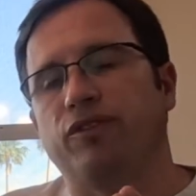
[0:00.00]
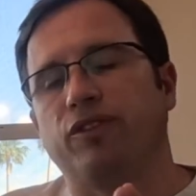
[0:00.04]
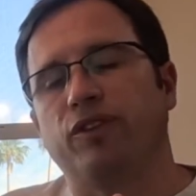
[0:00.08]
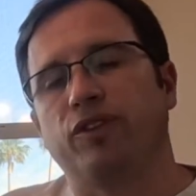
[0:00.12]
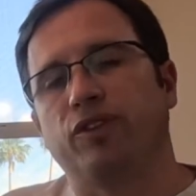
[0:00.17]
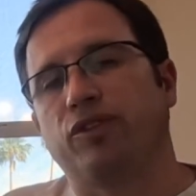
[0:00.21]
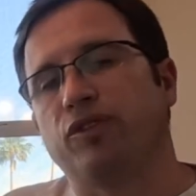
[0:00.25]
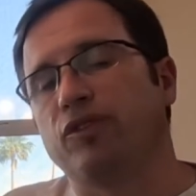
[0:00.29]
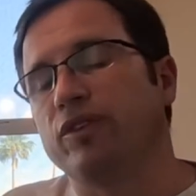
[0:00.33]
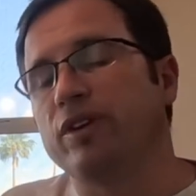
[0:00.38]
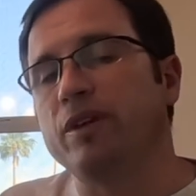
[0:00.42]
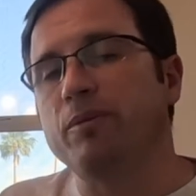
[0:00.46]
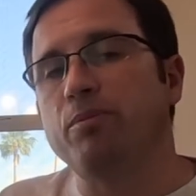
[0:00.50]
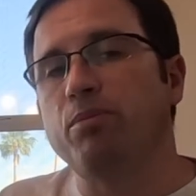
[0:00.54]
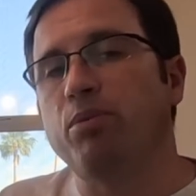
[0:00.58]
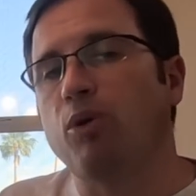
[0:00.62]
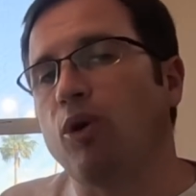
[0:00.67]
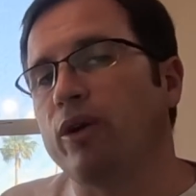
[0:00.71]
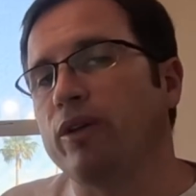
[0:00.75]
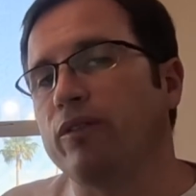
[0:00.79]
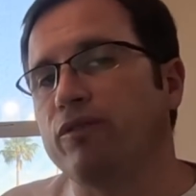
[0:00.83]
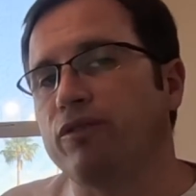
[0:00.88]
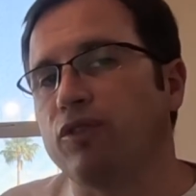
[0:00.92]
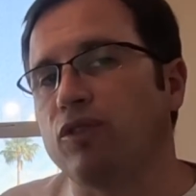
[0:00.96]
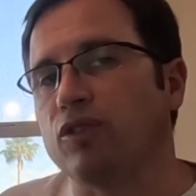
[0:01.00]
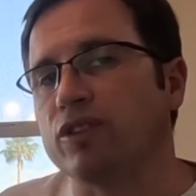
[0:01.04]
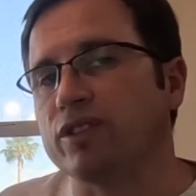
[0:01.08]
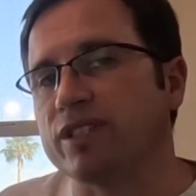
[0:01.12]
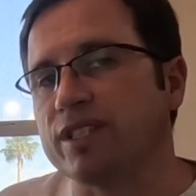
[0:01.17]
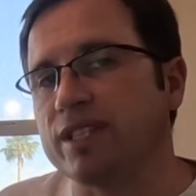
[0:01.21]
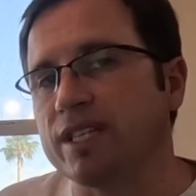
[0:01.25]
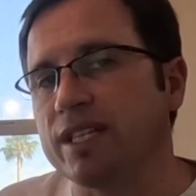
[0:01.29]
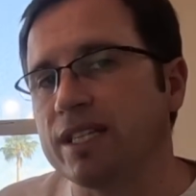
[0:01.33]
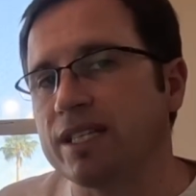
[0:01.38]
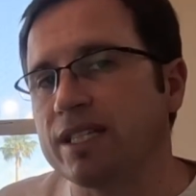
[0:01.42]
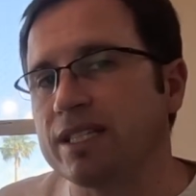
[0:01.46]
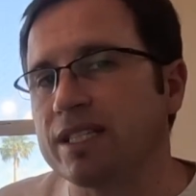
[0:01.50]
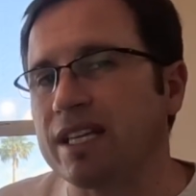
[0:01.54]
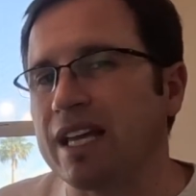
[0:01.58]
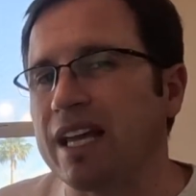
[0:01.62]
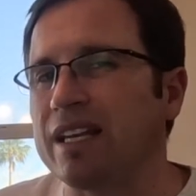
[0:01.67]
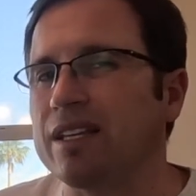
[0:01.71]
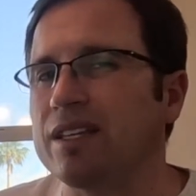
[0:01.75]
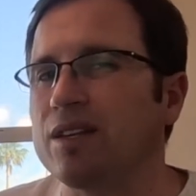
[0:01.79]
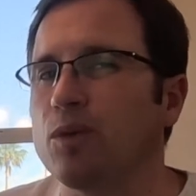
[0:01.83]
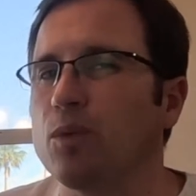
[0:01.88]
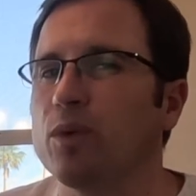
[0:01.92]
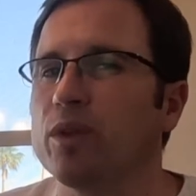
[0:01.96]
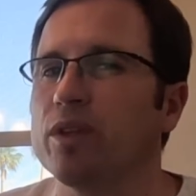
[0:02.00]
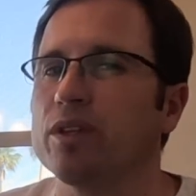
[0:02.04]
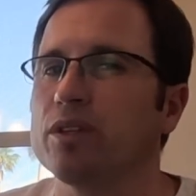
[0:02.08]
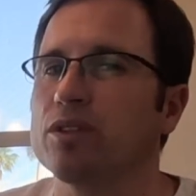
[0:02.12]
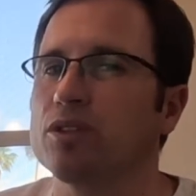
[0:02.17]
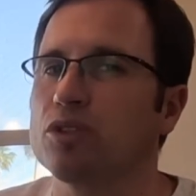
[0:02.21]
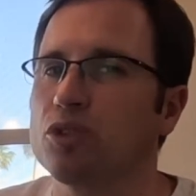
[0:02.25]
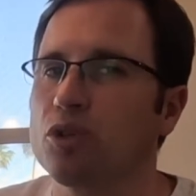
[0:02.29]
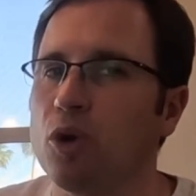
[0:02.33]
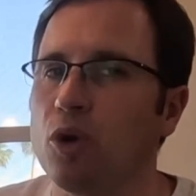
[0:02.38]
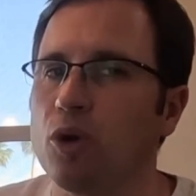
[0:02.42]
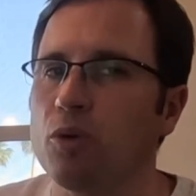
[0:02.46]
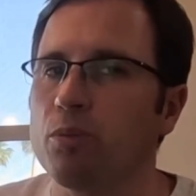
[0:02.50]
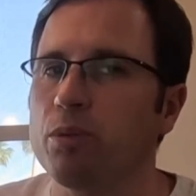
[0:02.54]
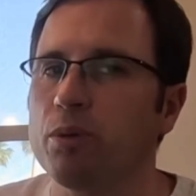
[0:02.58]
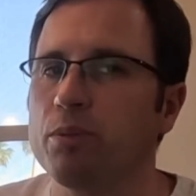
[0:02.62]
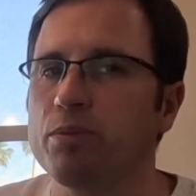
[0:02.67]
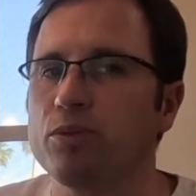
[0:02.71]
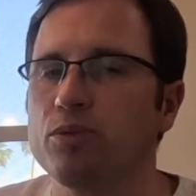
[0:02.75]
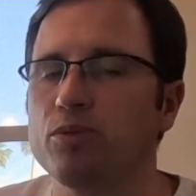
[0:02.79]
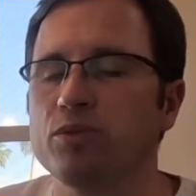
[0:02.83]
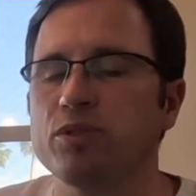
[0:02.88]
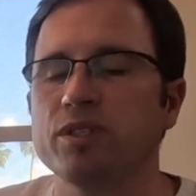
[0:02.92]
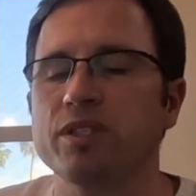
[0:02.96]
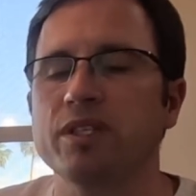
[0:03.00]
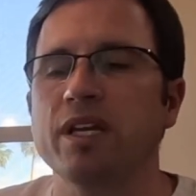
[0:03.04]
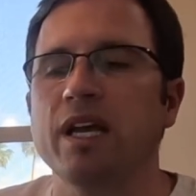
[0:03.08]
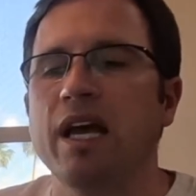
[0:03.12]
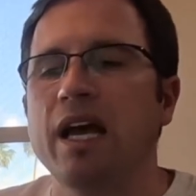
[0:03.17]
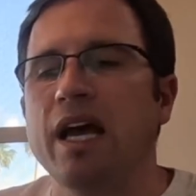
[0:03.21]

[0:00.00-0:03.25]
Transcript: three point four six and with a turbo boost